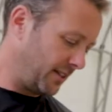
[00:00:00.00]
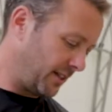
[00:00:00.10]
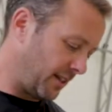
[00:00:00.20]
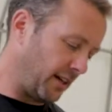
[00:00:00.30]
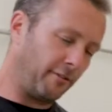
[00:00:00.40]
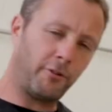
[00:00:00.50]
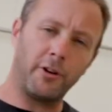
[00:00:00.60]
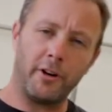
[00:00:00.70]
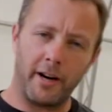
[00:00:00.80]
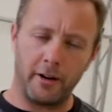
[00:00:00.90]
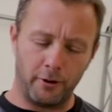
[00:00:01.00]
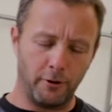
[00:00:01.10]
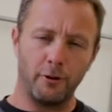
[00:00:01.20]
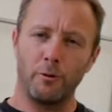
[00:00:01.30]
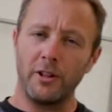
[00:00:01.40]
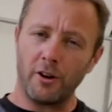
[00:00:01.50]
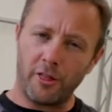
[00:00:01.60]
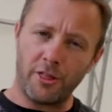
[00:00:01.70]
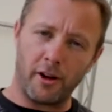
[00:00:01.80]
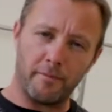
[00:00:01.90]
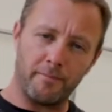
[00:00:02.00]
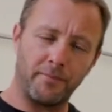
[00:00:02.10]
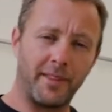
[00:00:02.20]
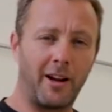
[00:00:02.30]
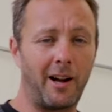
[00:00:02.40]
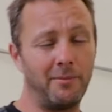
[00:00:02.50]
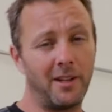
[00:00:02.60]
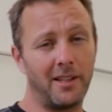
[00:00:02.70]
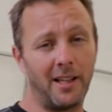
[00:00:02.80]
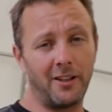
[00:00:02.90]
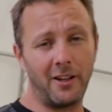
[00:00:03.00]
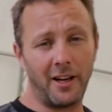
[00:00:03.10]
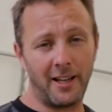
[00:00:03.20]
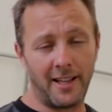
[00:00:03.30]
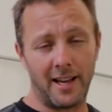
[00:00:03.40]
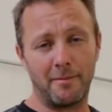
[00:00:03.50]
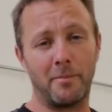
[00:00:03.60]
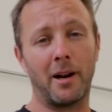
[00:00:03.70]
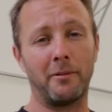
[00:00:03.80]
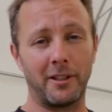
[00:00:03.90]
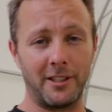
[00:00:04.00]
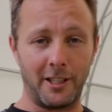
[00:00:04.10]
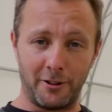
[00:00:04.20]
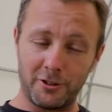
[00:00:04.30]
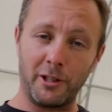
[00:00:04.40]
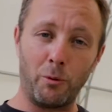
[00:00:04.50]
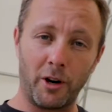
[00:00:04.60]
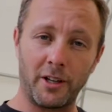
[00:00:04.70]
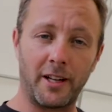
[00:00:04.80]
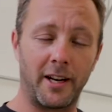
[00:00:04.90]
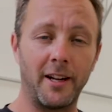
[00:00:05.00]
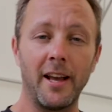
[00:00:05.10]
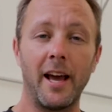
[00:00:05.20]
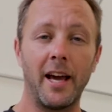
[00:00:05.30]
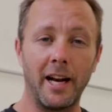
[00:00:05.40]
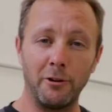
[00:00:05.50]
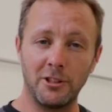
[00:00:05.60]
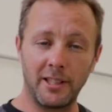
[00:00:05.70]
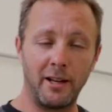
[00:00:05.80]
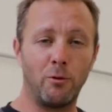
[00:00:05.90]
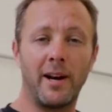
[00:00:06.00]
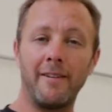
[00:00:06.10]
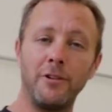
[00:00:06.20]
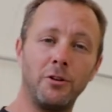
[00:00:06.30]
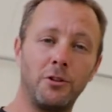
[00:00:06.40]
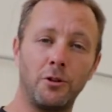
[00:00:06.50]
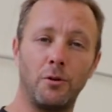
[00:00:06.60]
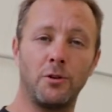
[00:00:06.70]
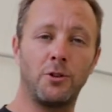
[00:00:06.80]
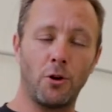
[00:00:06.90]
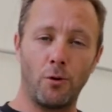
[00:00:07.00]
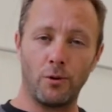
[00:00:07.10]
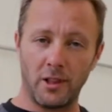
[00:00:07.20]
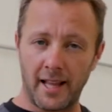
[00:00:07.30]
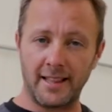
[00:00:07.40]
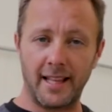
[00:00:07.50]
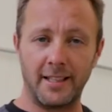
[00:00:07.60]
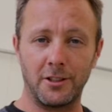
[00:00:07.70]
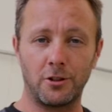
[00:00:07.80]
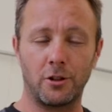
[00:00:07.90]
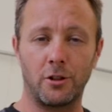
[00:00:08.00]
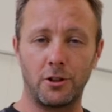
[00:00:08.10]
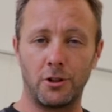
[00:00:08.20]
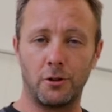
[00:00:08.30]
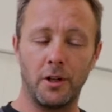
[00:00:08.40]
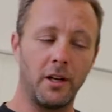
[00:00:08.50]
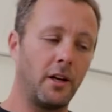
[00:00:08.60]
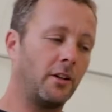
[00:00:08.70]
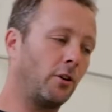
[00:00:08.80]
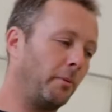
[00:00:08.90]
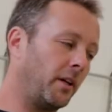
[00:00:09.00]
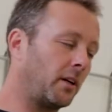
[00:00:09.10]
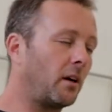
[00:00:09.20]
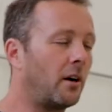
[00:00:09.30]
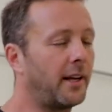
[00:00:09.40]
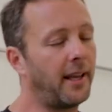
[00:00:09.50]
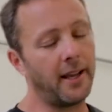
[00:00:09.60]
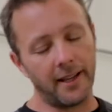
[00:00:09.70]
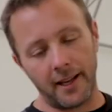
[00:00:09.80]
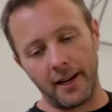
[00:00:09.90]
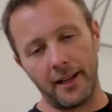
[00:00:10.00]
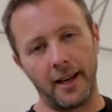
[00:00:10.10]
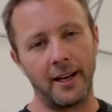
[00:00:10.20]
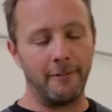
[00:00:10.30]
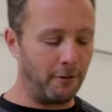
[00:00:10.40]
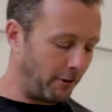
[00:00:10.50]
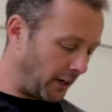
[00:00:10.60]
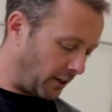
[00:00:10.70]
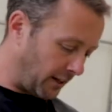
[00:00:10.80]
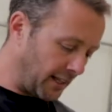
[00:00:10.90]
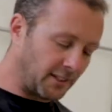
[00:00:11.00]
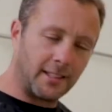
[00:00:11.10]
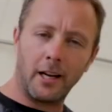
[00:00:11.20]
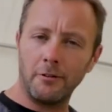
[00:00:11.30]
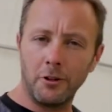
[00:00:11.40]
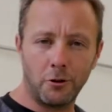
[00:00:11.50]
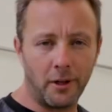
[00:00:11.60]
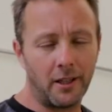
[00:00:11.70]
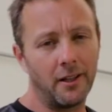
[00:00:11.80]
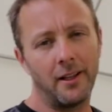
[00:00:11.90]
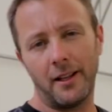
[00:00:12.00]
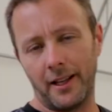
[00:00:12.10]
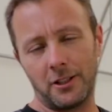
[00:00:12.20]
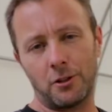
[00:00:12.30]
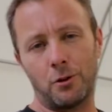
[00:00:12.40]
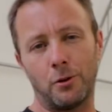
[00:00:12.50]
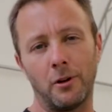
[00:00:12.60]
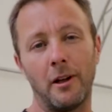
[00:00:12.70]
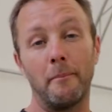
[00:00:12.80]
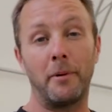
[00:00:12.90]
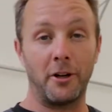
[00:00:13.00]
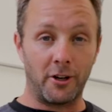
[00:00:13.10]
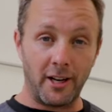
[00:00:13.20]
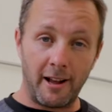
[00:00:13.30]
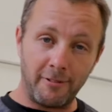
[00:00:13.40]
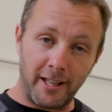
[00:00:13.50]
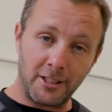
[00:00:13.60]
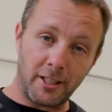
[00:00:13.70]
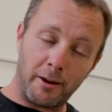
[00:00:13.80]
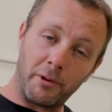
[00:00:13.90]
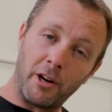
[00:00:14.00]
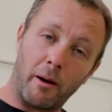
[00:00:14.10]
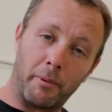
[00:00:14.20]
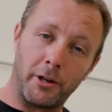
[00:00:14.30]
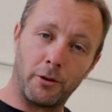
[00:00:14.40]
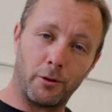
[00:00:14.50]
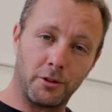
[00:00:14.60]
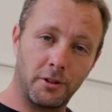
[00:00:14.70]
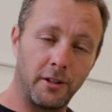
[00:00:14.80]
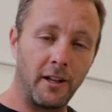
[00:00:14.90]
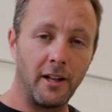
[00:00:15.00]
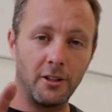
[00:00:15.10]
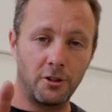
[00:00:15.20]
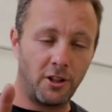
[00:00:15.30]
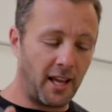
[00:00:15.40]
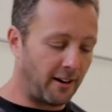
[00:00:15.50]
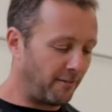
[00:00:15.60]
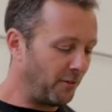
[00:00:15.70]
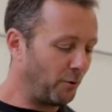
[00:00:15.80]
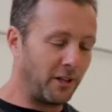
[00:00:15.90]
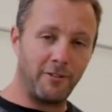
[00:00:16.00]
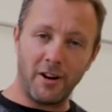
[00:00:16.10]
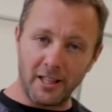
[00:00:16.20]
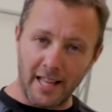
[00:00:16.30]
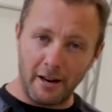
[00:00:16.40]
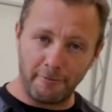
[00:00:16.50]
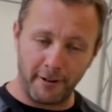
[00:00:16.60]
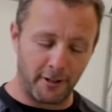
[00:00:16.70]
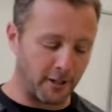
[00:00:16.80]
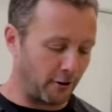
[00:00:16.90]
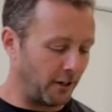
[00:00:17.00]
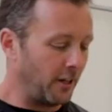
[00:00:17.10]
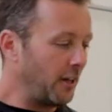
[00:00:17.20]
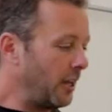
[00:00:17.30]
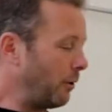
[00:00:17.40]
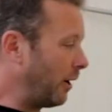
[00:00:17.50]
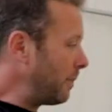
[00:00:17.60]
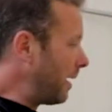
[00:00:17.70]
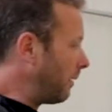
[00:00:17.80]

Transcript: for your arrow with your thumb. Now I'm not that good at it yet, but I'm continuously working at it, and I would say whatever you do, don't let that discourage you. Don't be like, oh, I can't get it yet. If you've got to glance down real quick, it's cool, but you're going to have less time when you hop on your horse. So then, when you've got that figured out, you want to be